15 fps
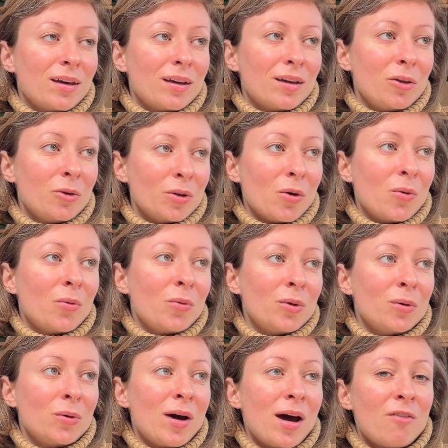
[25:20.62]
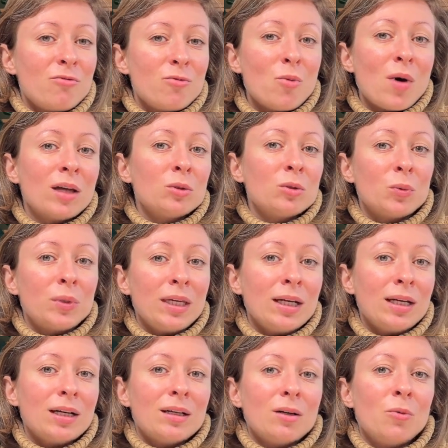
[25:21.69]
know, you have 1
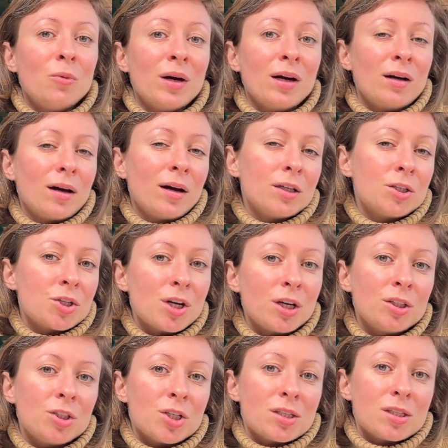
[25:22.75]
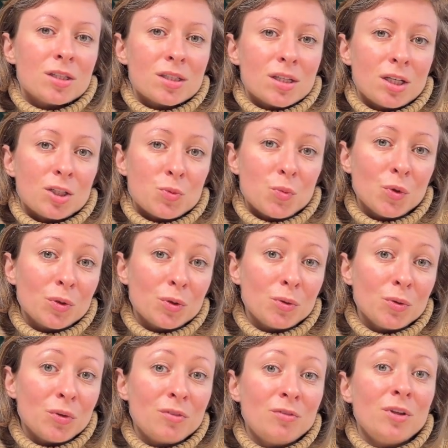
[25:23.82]
week where I share just a sketchbook
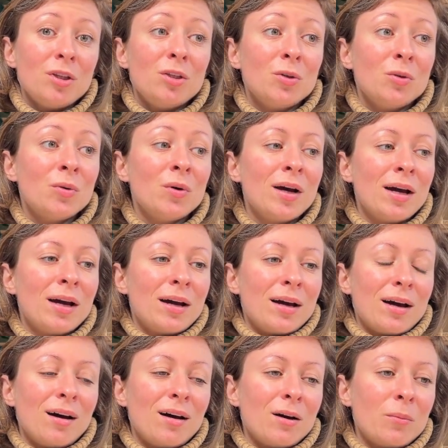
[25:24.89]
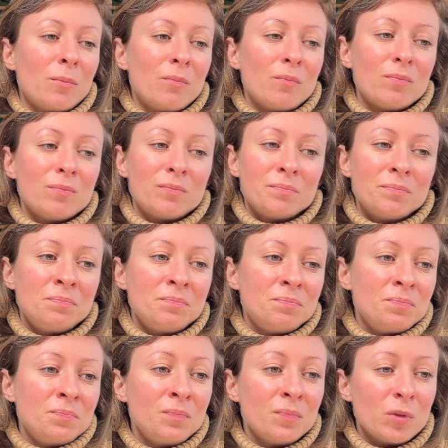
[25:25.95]
tour video,
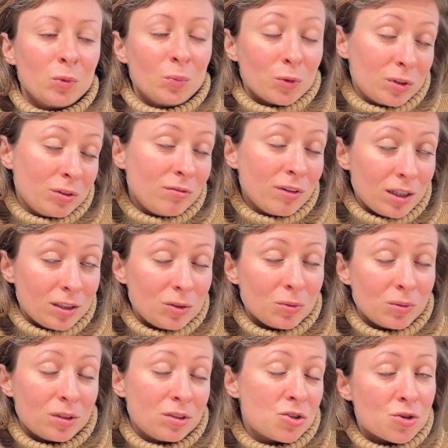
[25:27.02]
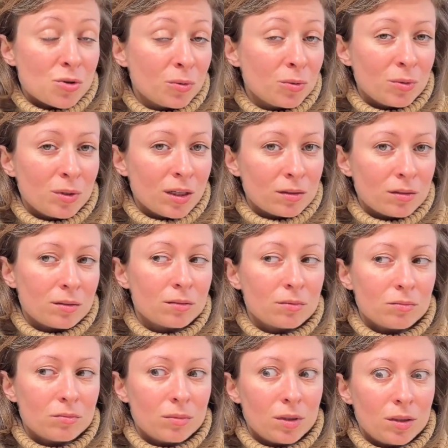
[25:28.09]
to motivate you and show you that
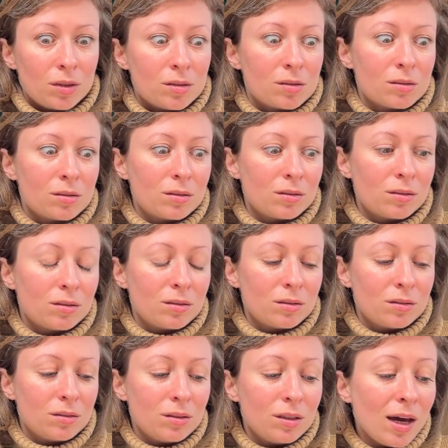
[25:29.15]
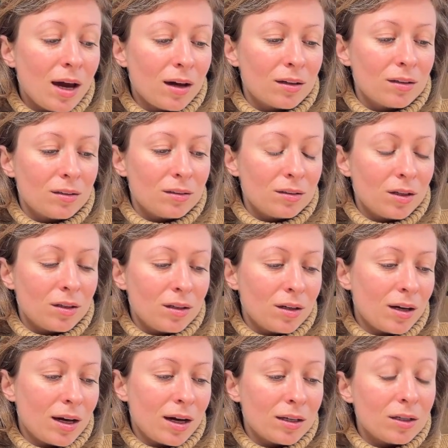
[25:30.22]
it, yeah,
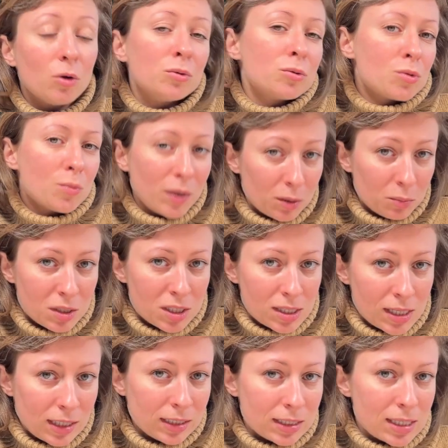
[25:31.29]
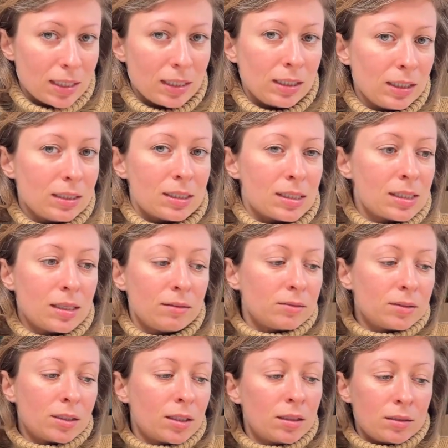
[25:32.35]
I also make mistakes and it's
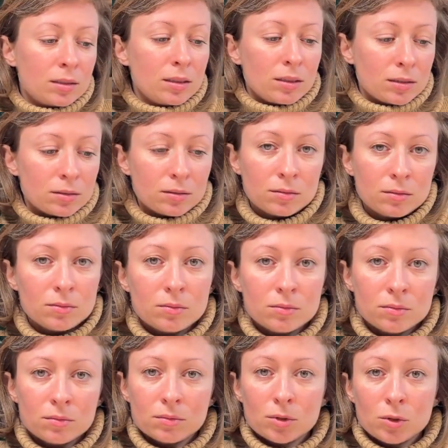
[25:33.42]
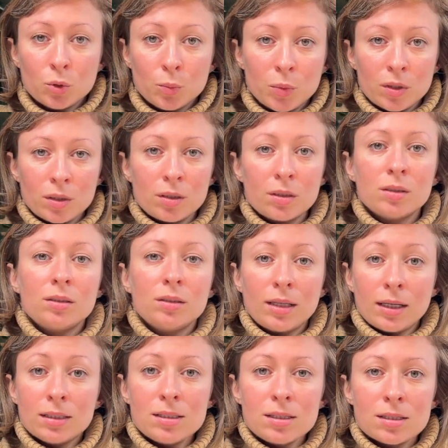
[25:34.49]
never ending super
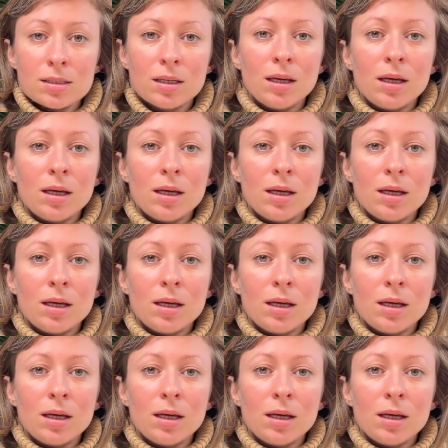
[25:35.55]
nice.